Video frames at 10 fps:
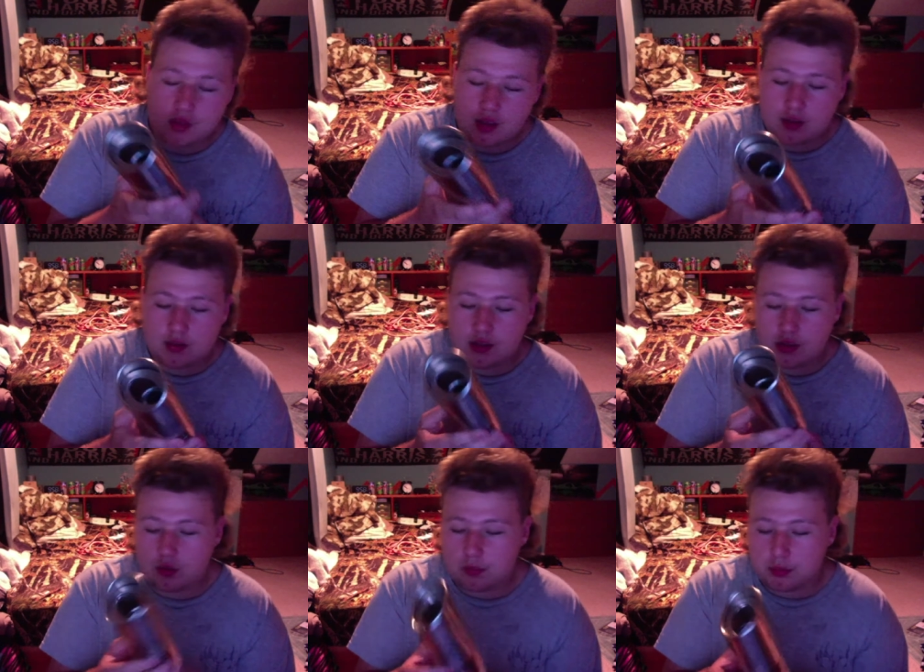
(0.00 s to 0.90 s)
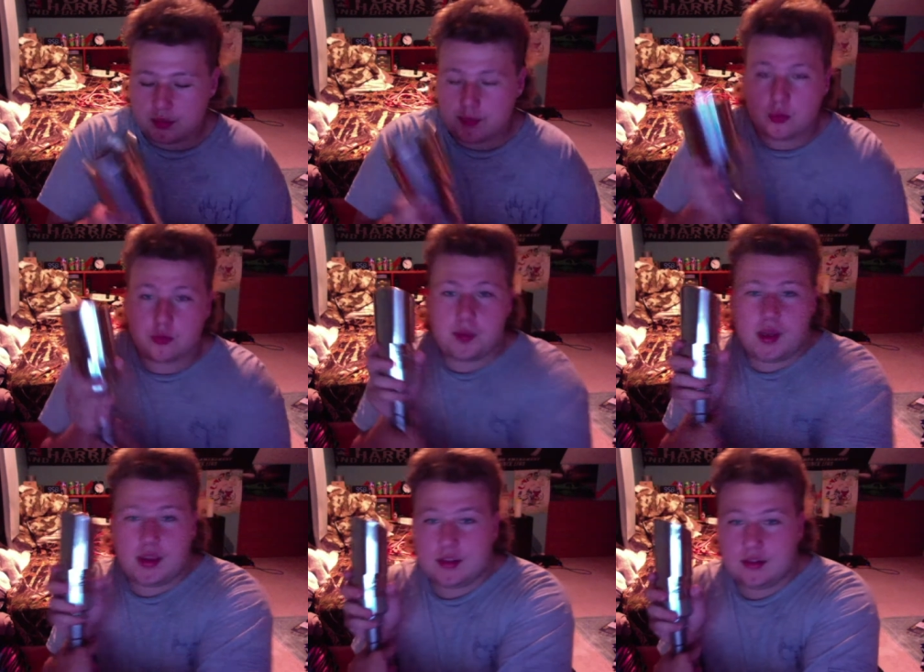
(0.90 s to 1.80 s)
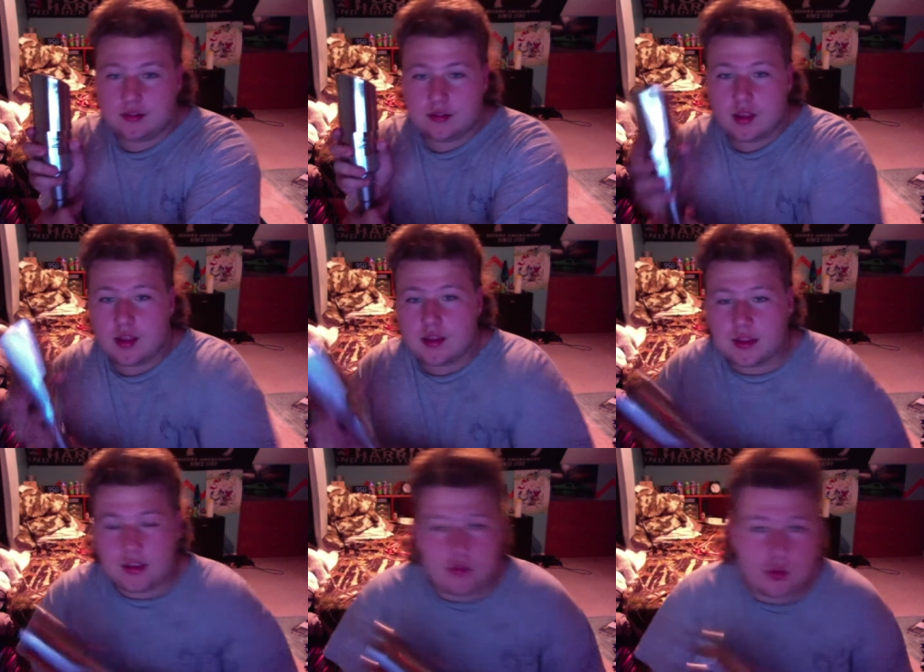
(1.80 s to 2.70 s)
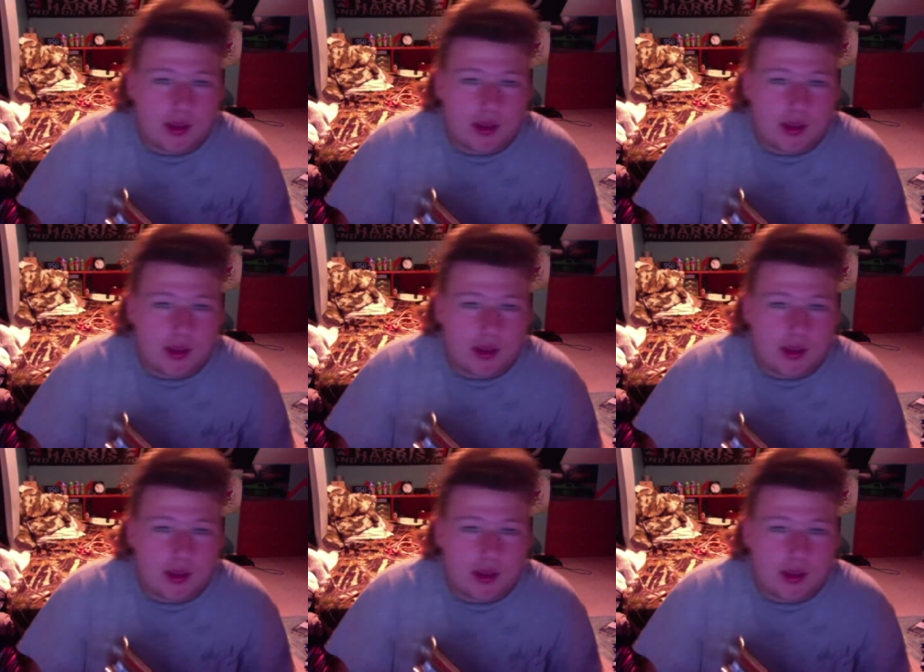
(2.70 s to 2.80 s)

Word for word: Now you can put the bolts back in. They give you a